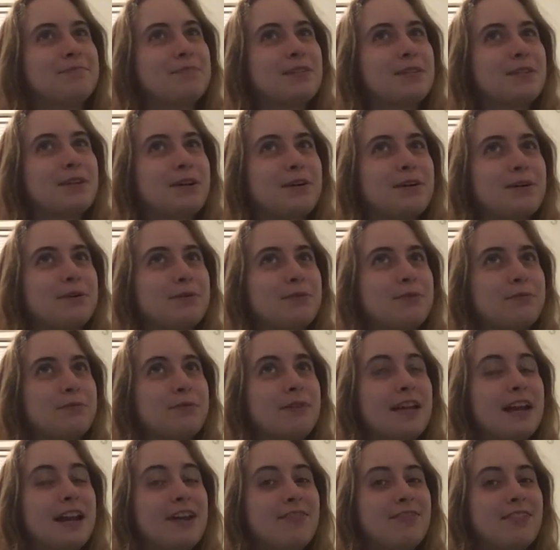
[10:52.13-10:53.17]
So
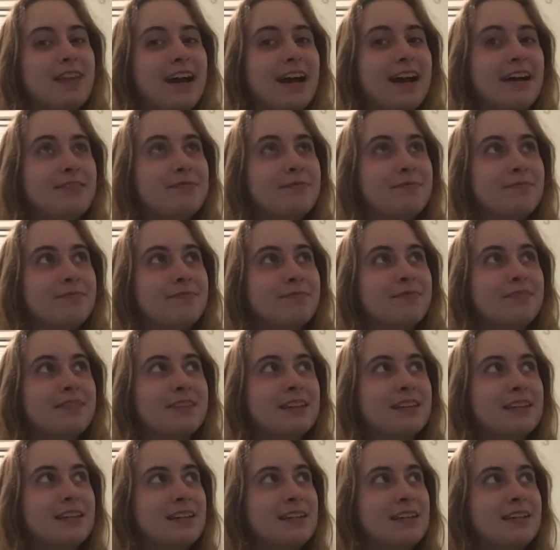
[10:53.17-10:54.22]
we have that,
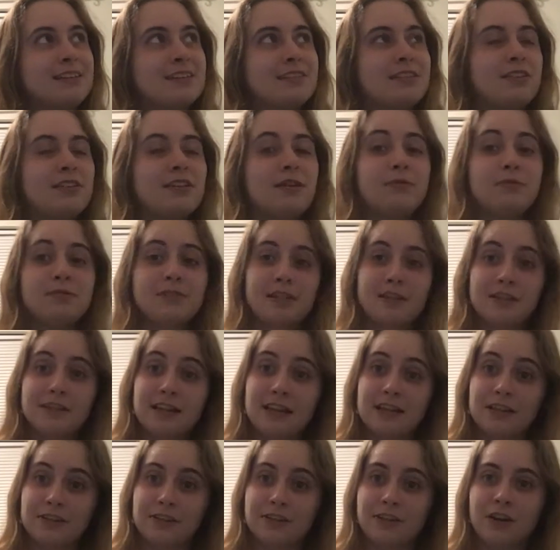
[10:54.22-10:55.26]
and so that was with
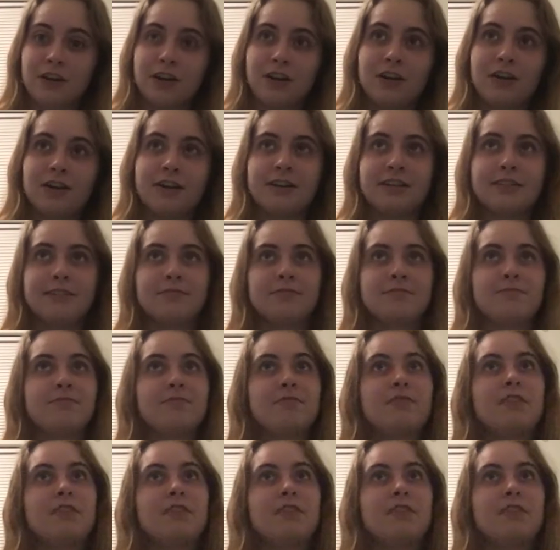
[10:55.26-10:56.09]
Elokar, and